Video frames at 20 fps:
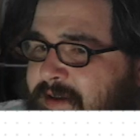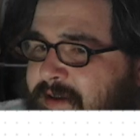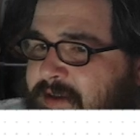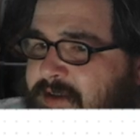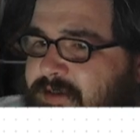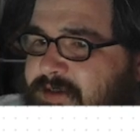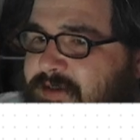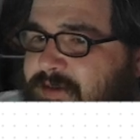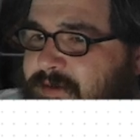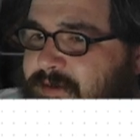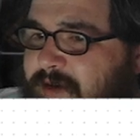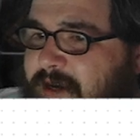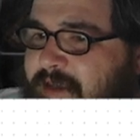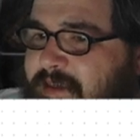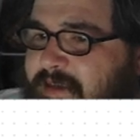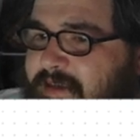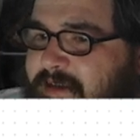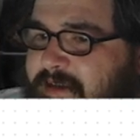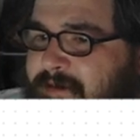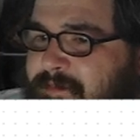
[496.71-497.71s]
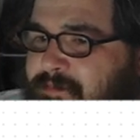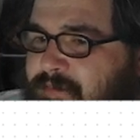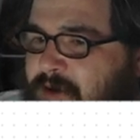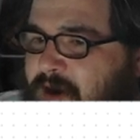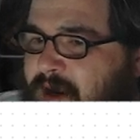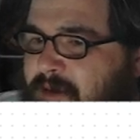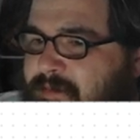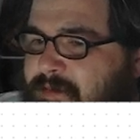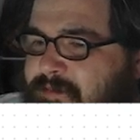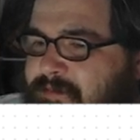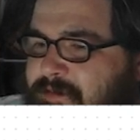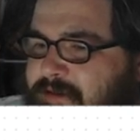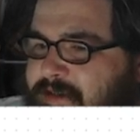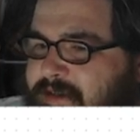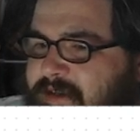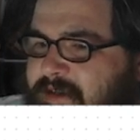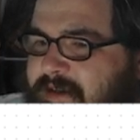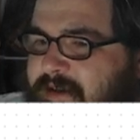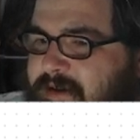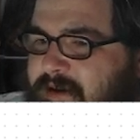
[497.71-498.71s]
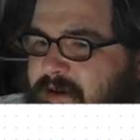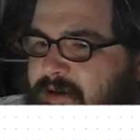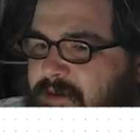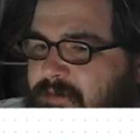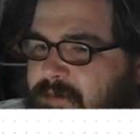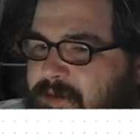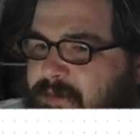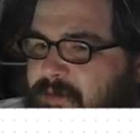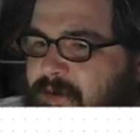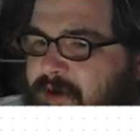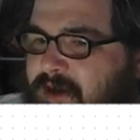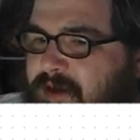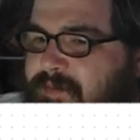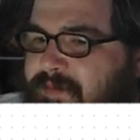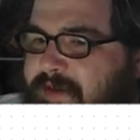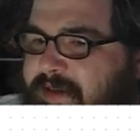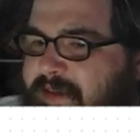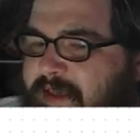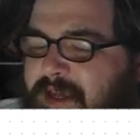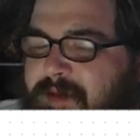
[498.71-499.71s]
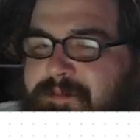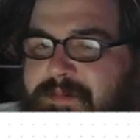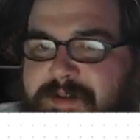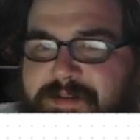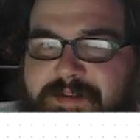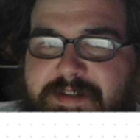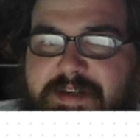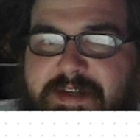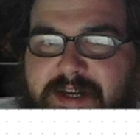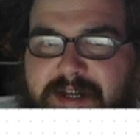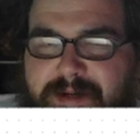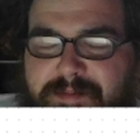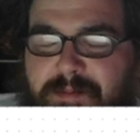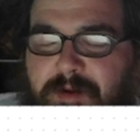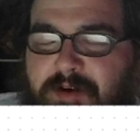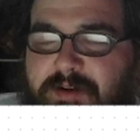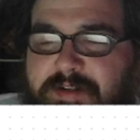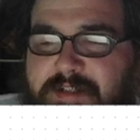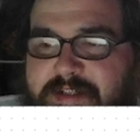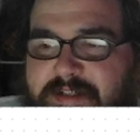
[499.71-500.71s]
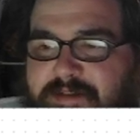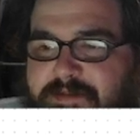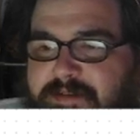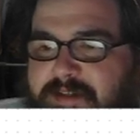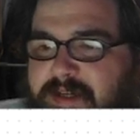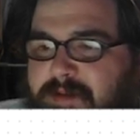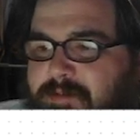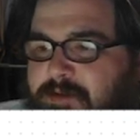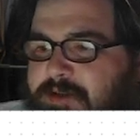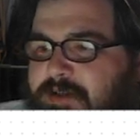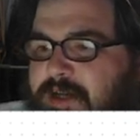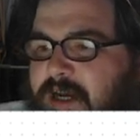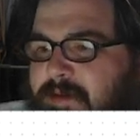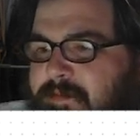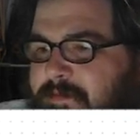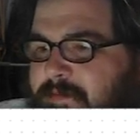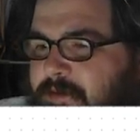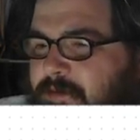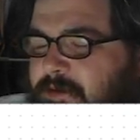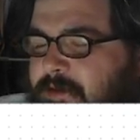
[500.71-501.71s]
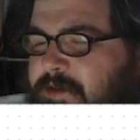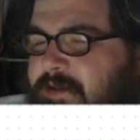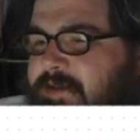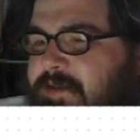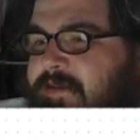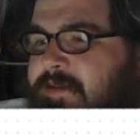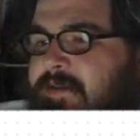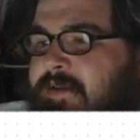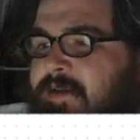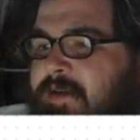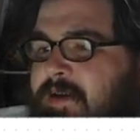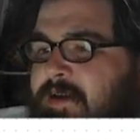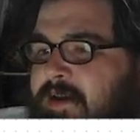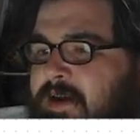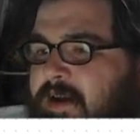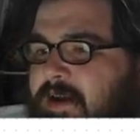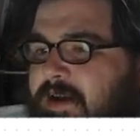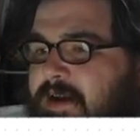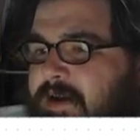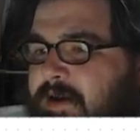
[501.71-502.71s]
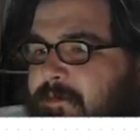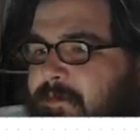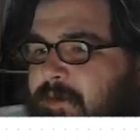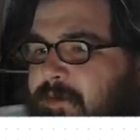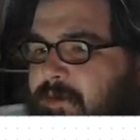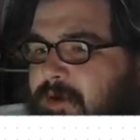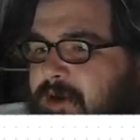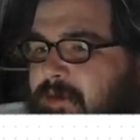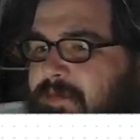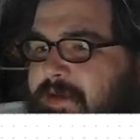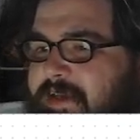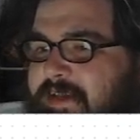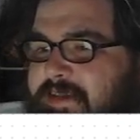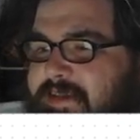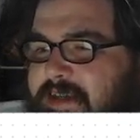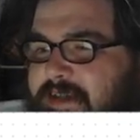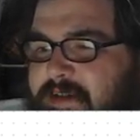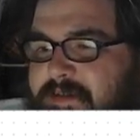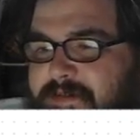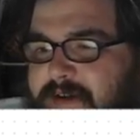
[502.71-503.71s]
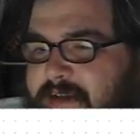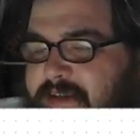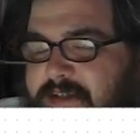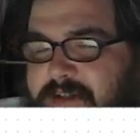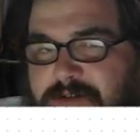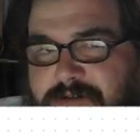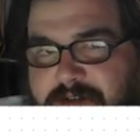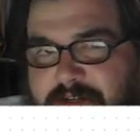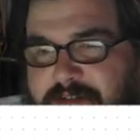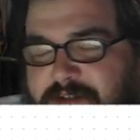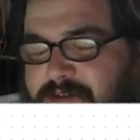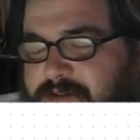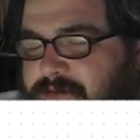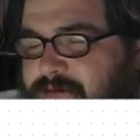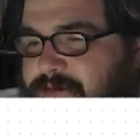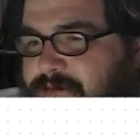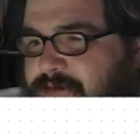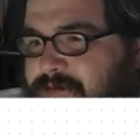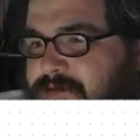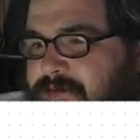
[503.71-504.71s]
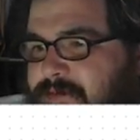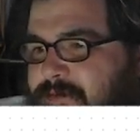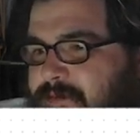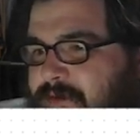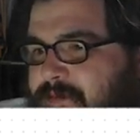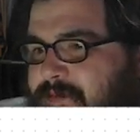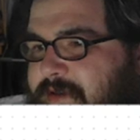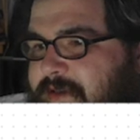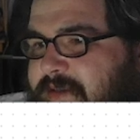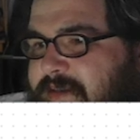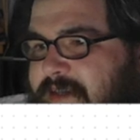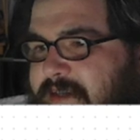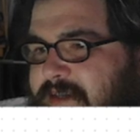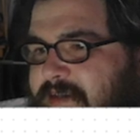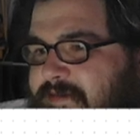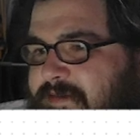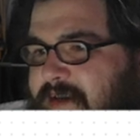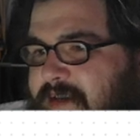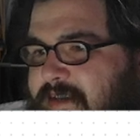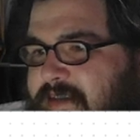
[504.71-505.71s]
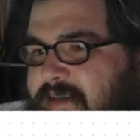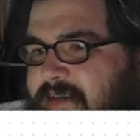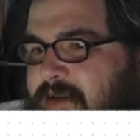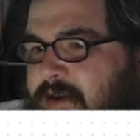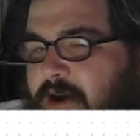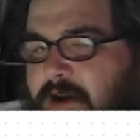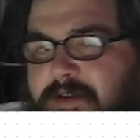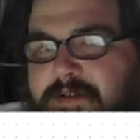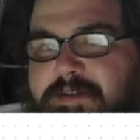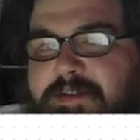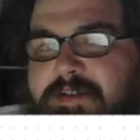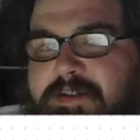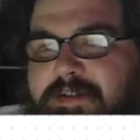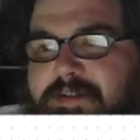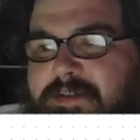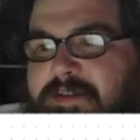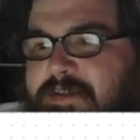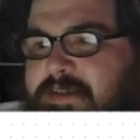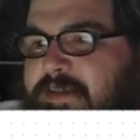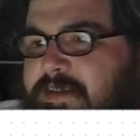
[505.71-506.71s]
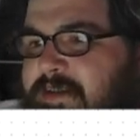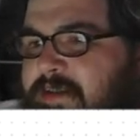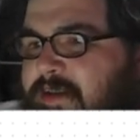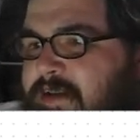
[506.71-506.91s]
So I think probably we want to be like building up our skilled labor job force. We want to be incentivizing trade schools. We want to be incentivizing colleges.